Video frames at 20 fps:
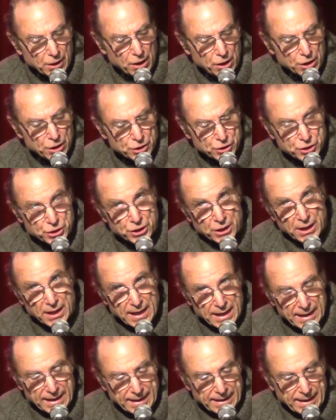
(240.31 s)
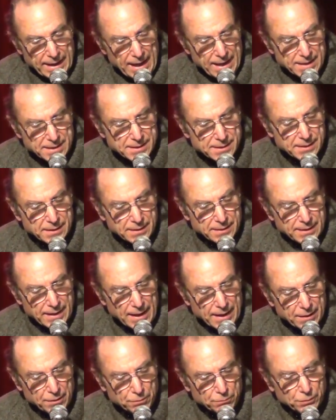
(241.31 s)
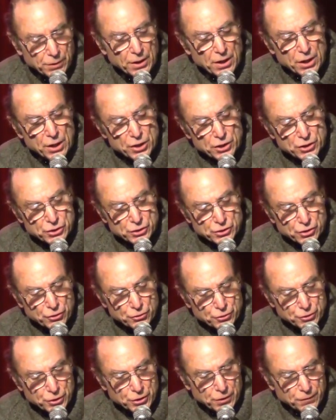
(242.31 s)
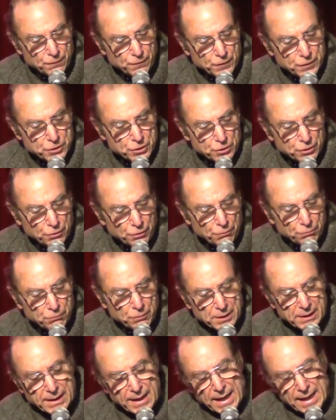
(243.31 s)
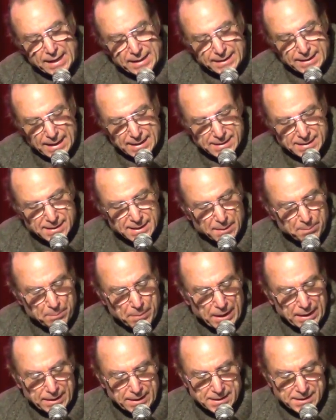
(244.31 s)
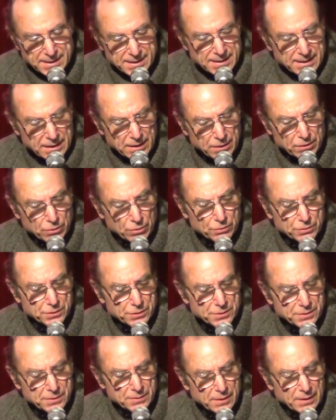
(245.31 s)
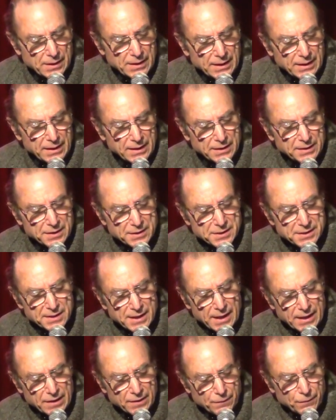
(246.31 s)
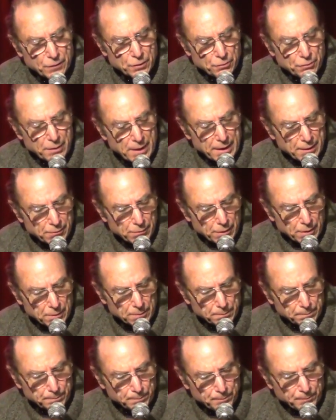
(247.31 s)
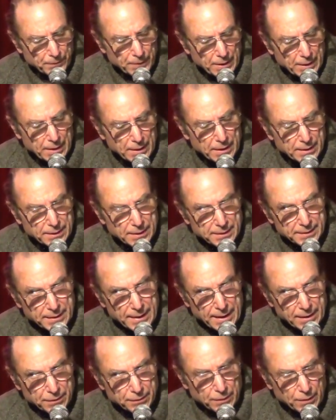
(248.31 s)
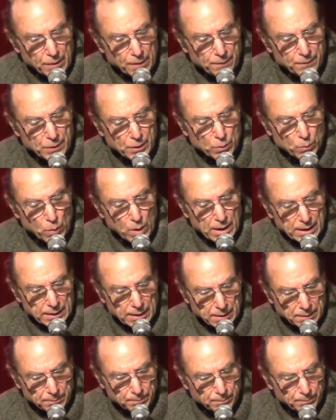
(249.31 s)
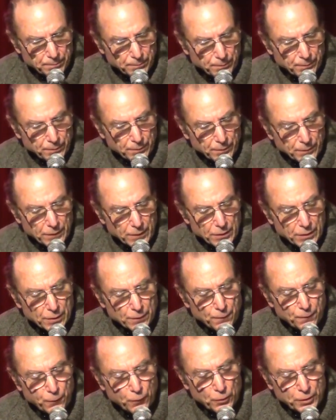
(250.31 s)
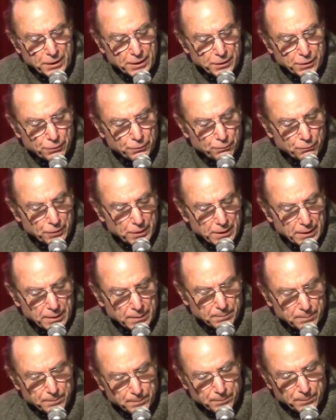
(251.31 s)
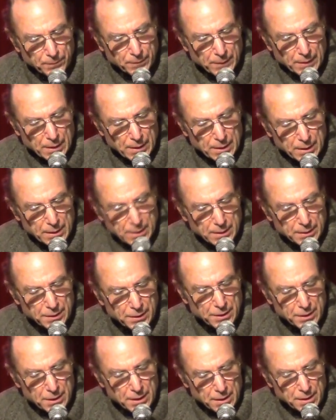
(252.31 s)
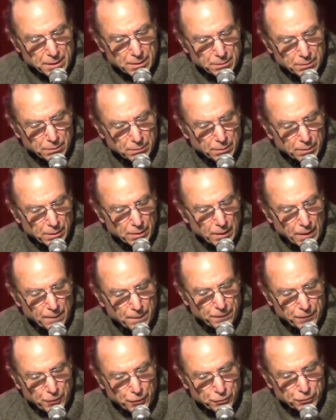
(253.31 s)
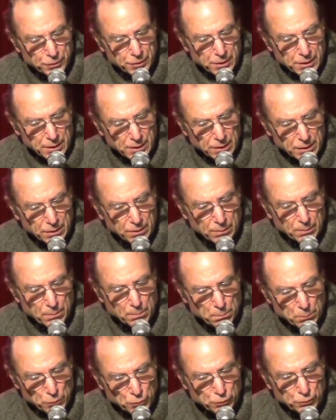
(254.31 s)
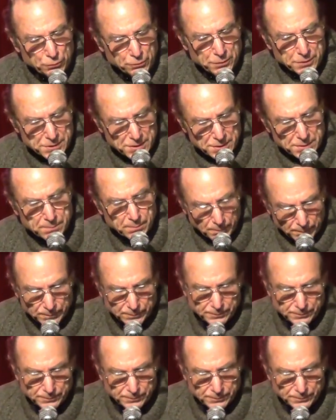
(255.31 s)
a hush, gazing down, searching for children, desaparecidos, in the state of Guerrero, in the town of Iguala, the 43, in the year of 13 moons.